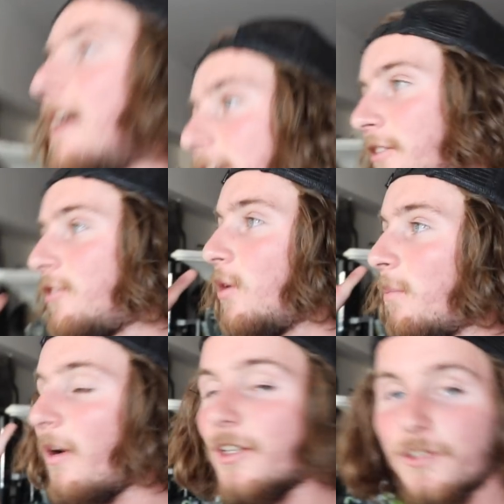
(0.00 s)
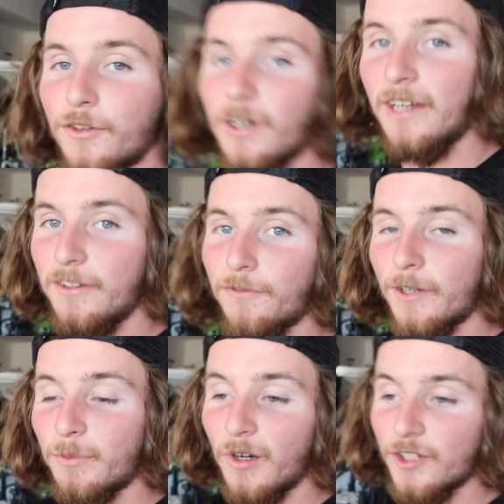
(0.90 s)
and just do a bunch of crazy
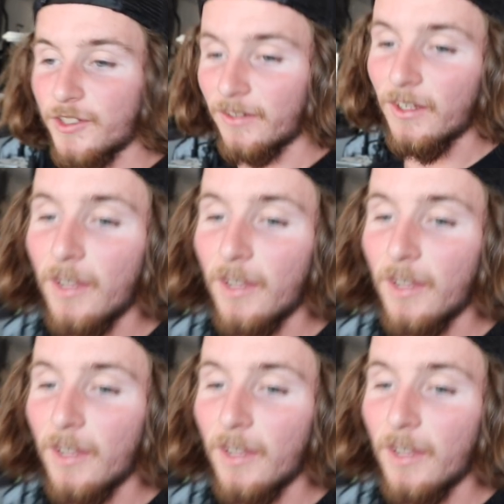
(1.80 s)
fun projects.